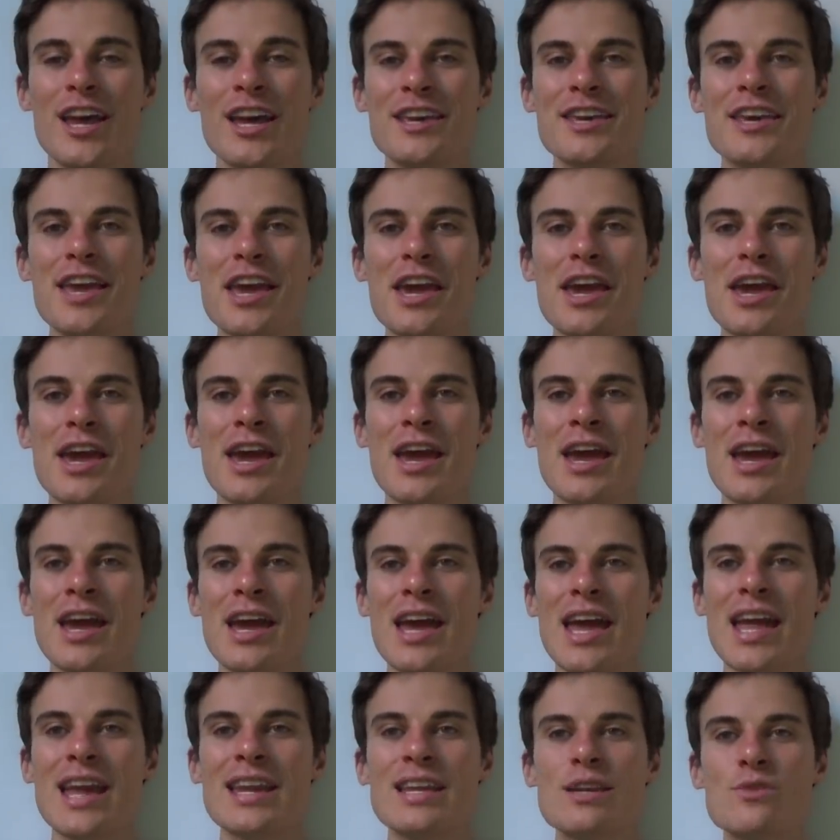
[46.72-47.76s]
yeah,
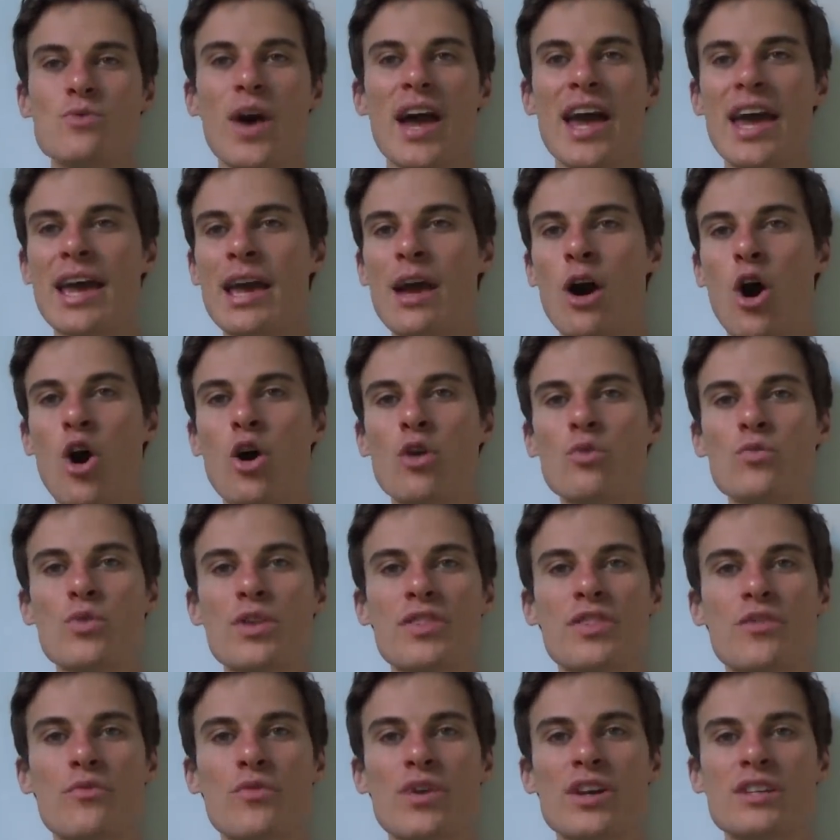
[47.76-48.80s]
anyway, on
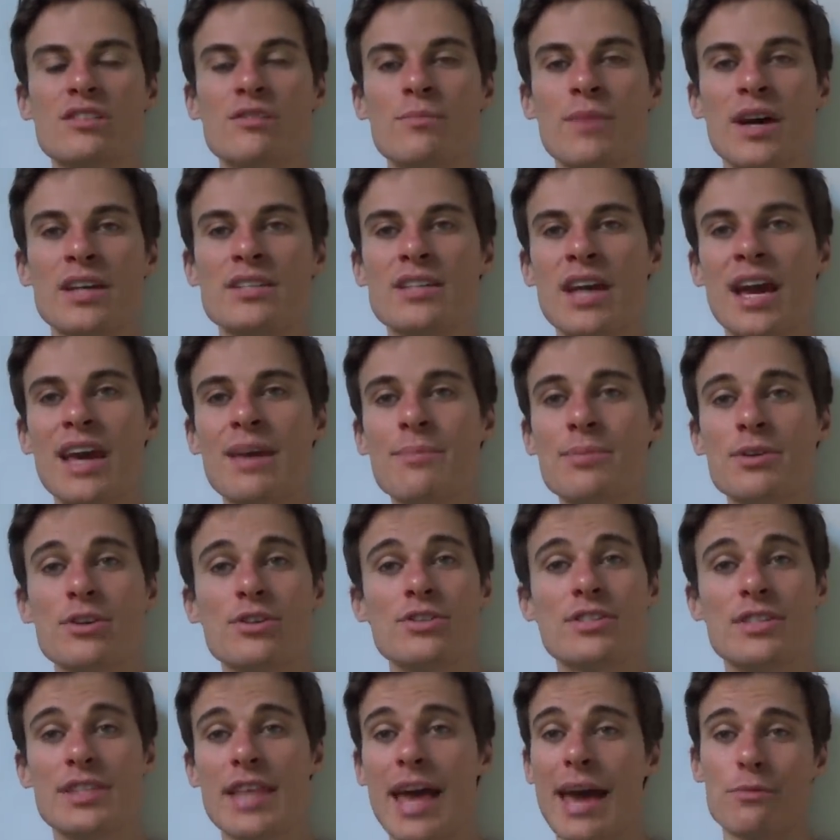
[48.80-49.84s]
with the rest of my day,
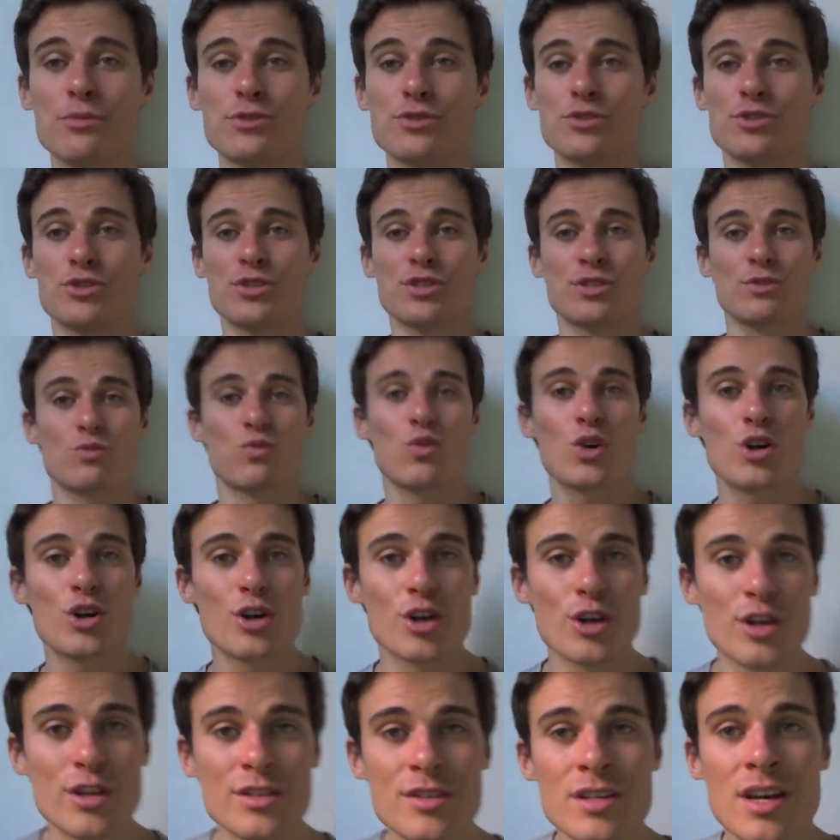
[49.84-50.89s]
because that was just
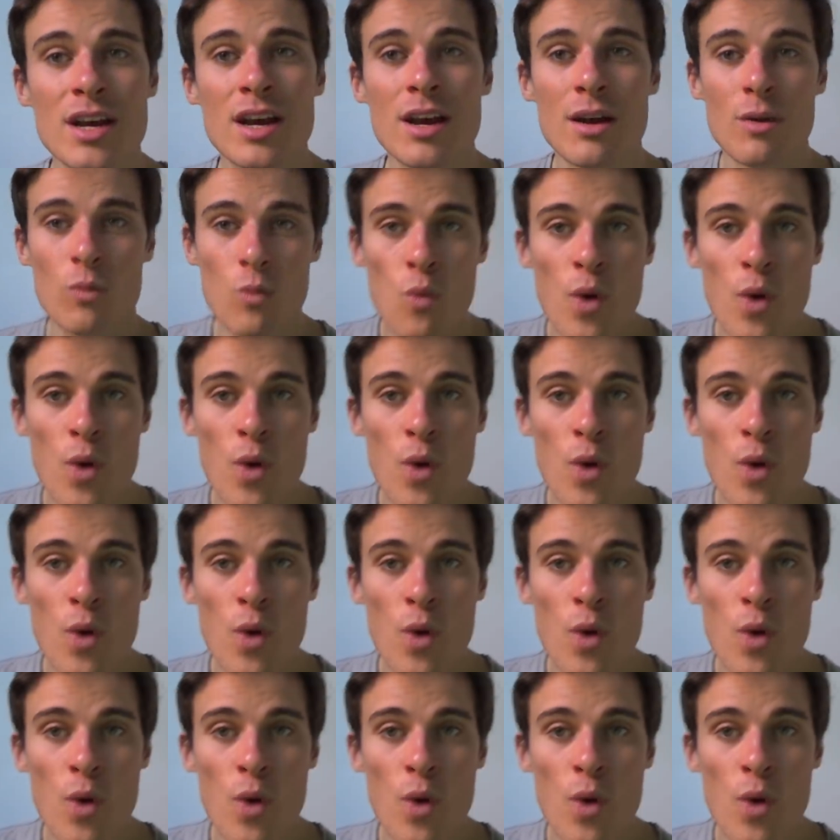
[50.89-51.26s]
words.